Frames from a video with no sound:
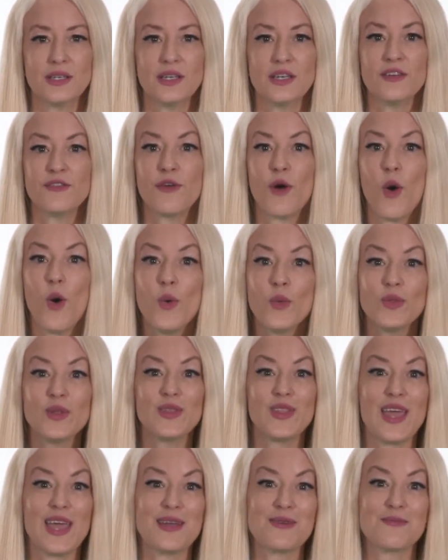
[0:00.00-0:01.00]
If only
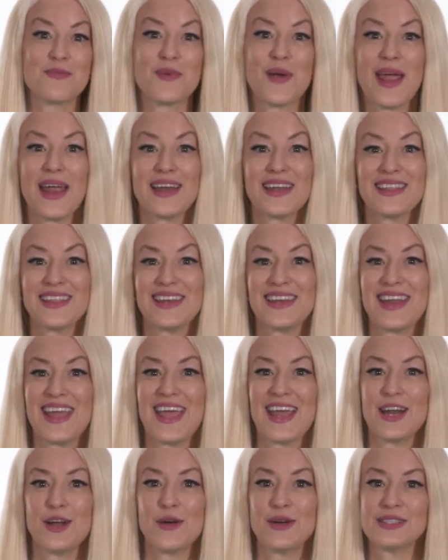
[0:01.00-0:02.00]
they had branded the
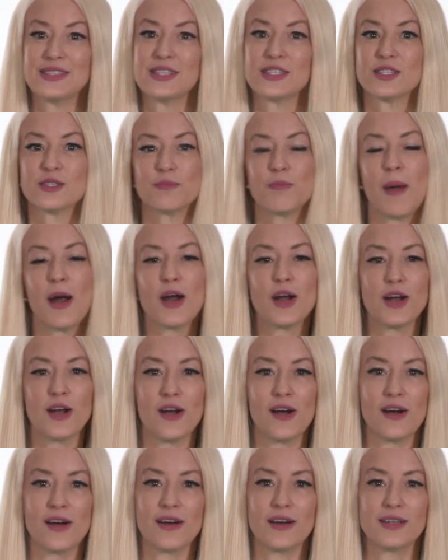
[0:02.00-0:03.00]
Nano as the smart
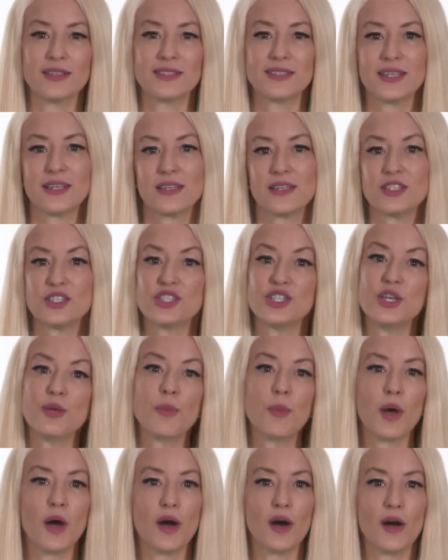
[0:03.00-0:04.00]
car instead of the
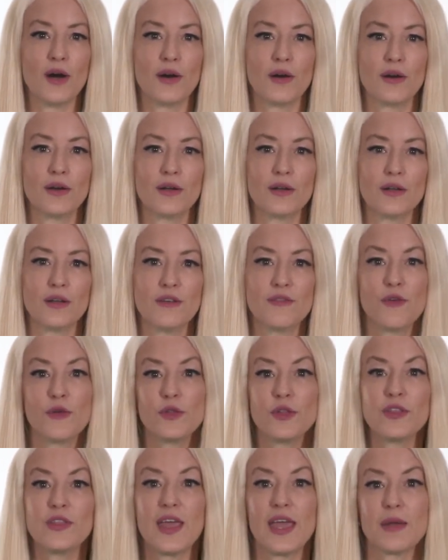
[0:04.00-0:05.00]
cheap car. If
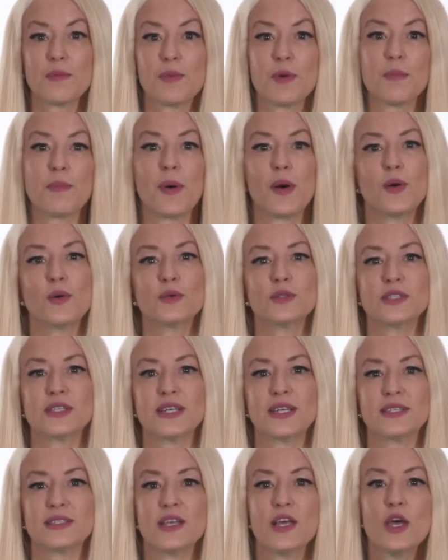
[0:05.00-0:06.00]
only they had proposed it
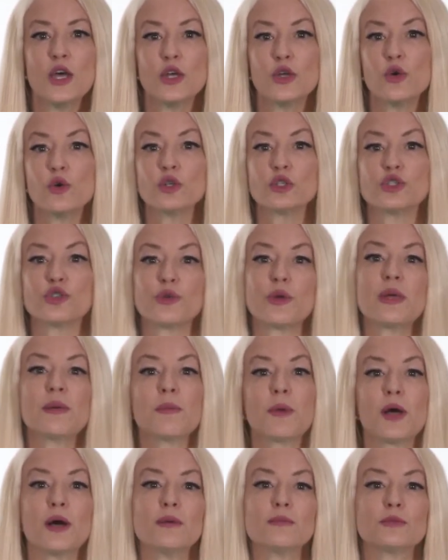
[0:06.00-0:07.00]
as your dream
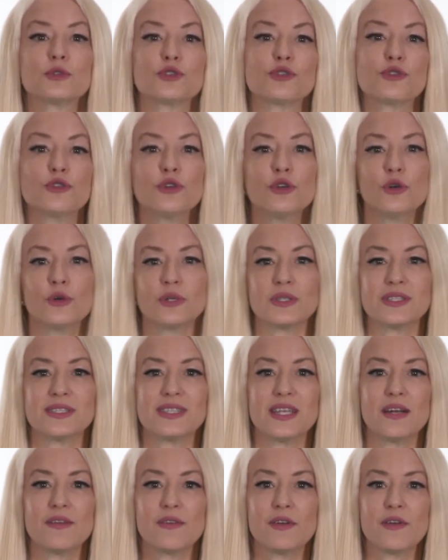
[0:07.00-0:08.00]
come true
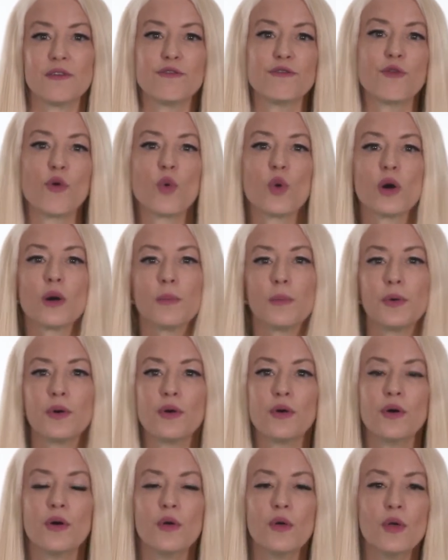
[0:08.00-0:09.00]
instead of an
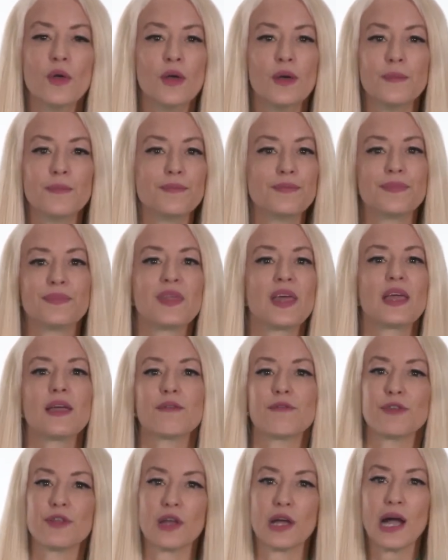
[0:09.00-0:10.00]
affordable thing
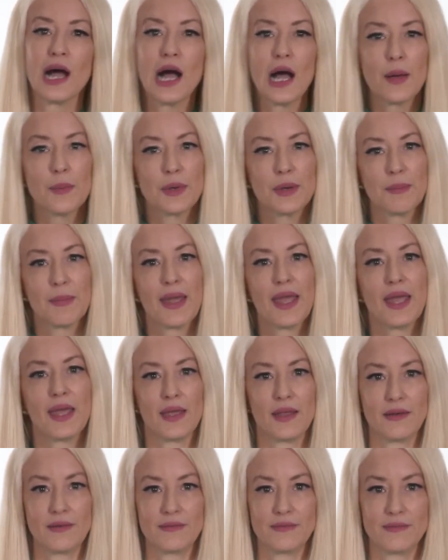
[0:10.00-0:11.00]
for the common
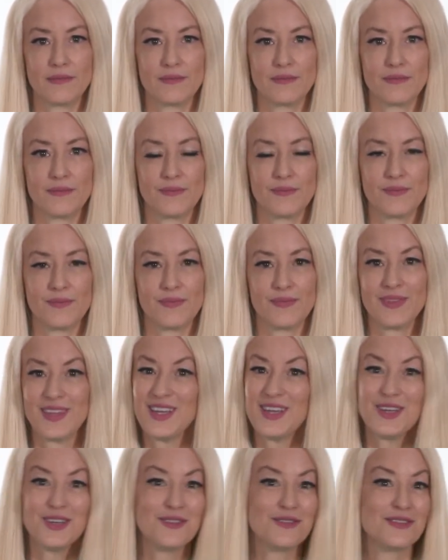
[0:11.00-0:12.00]
man. They
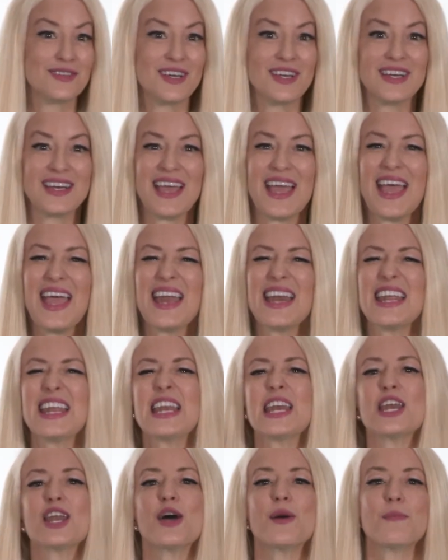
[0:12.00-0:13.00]
could have done any
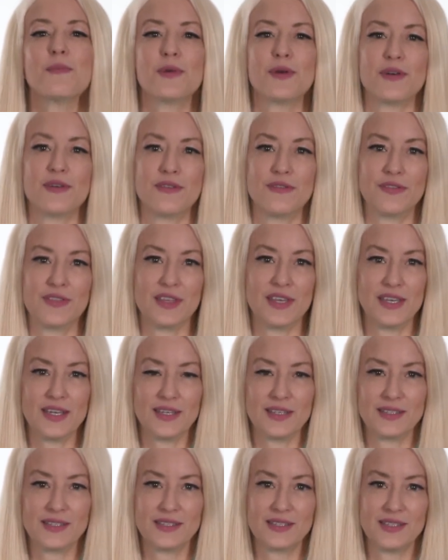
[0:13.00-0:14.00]
number of
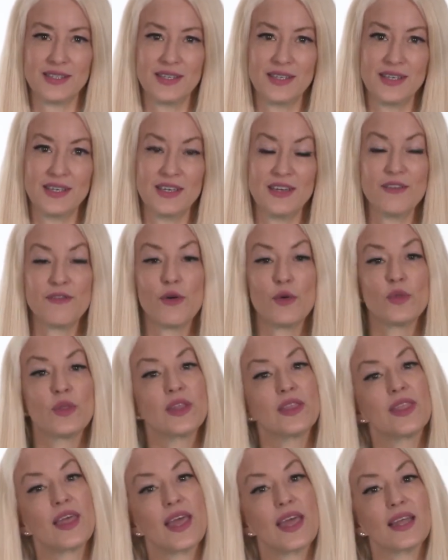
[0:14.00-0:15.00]
things if
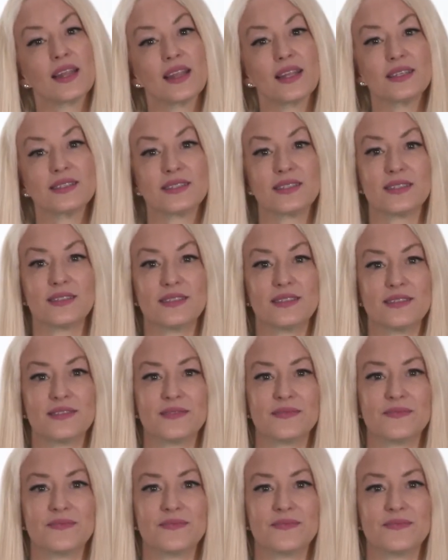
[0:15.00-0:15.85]
only they had listened.